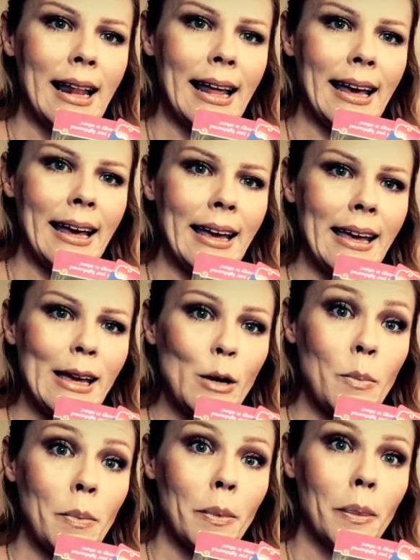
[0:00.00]
a
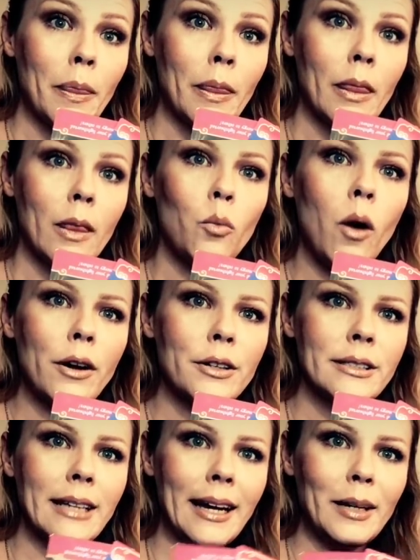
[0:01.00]
water
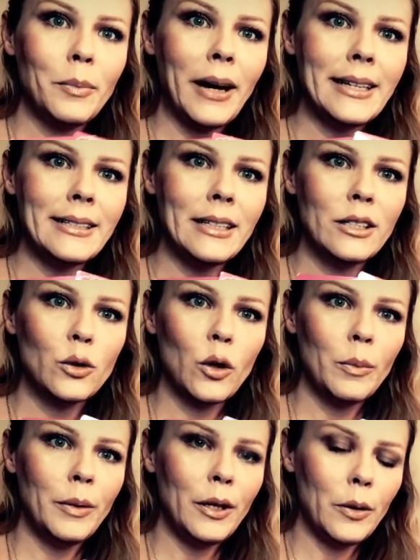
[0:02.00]
sign, Pisces,
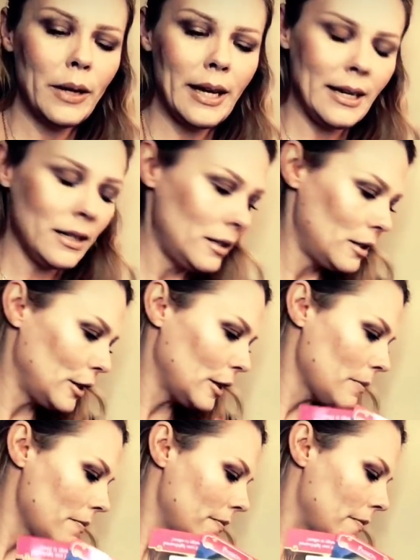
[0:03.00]
Scorpio, Cancer.